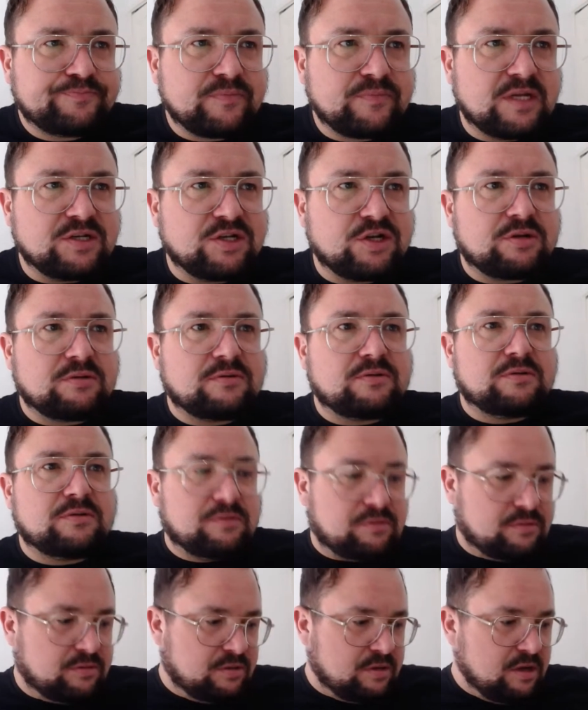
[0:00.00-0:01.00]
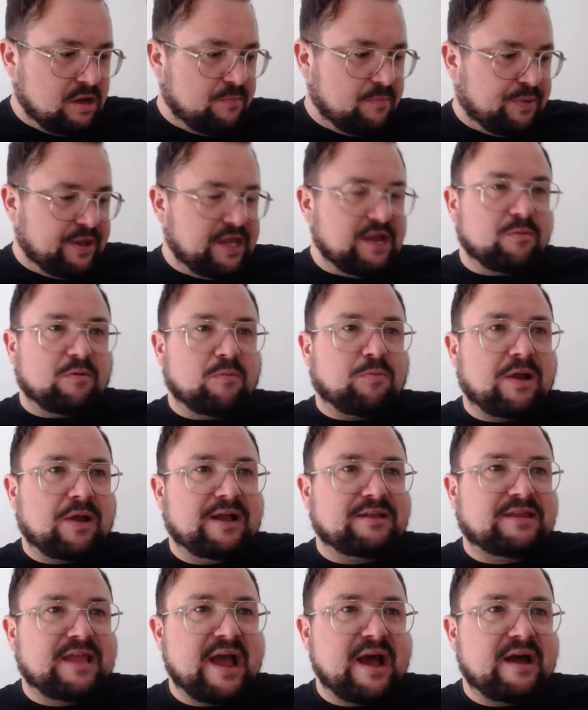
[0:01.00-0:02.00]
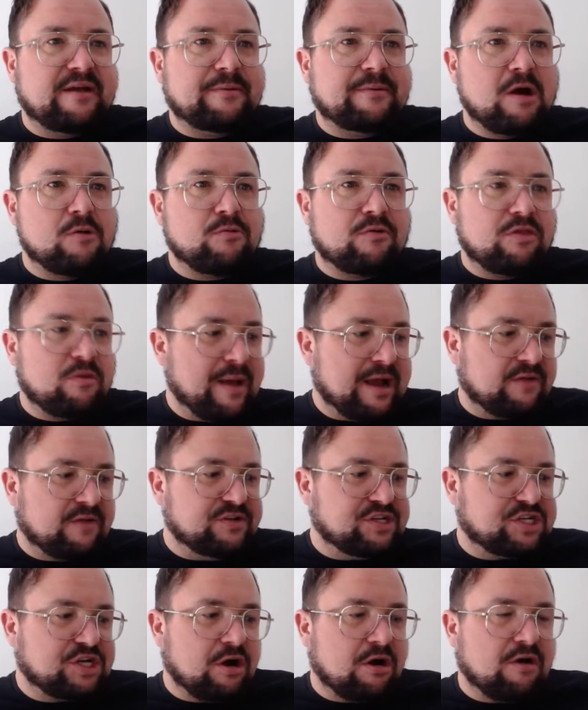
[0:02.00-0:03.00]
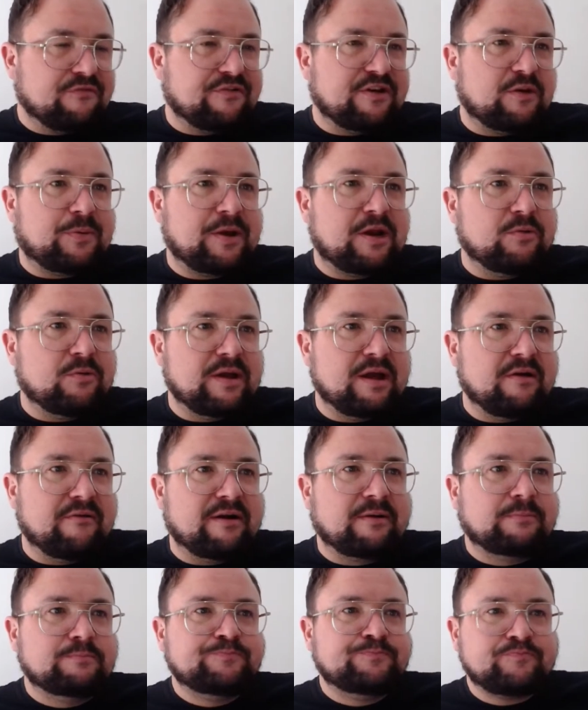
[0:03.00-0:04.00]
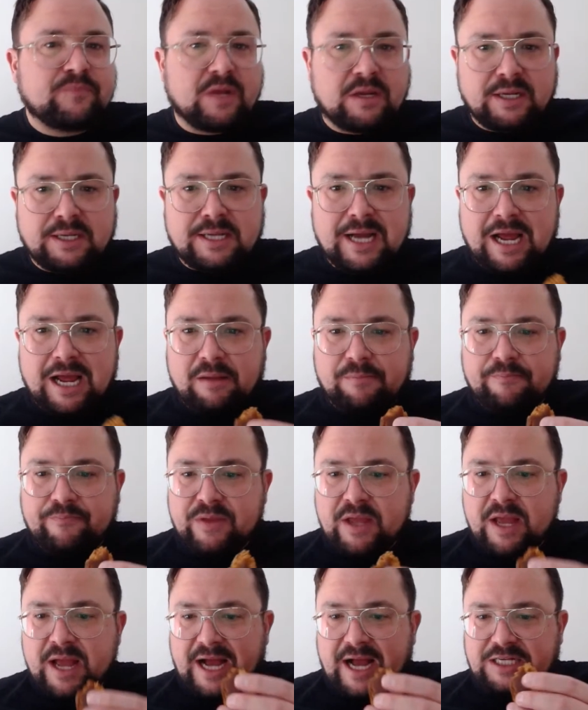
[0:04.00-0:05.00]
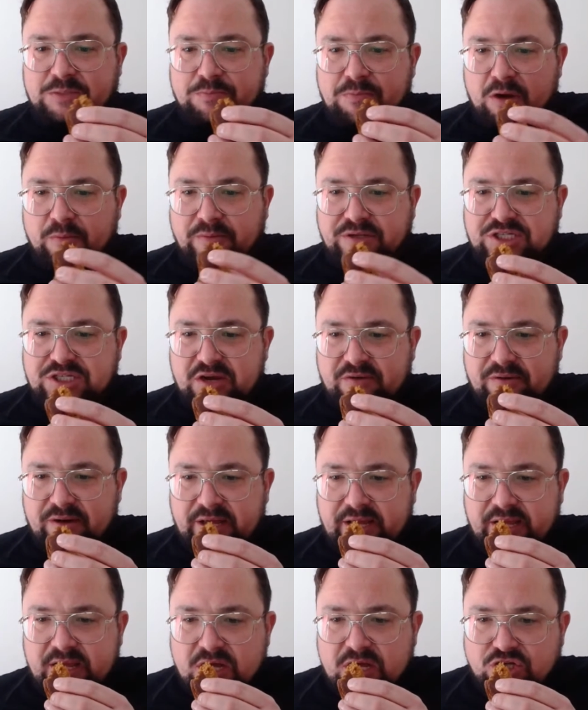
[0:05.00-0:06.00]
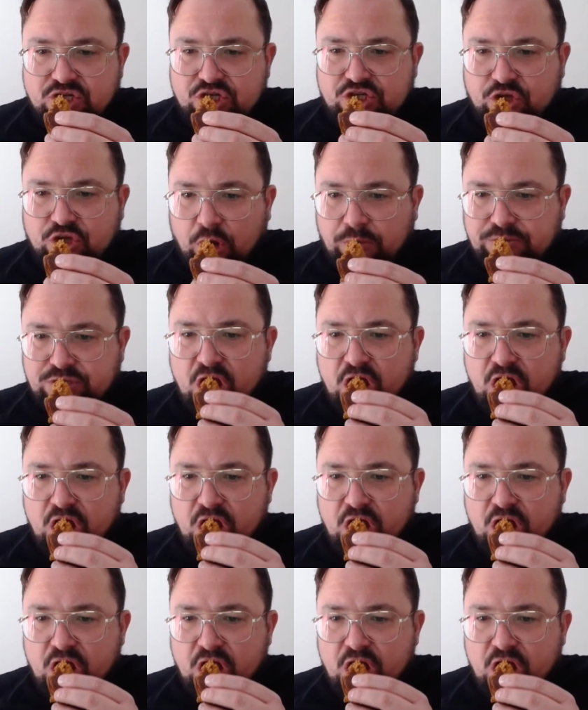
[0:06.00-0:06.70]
There's a Peterborough player down, holding the back of his calf in the penalty area, and the game has momentarily stopped.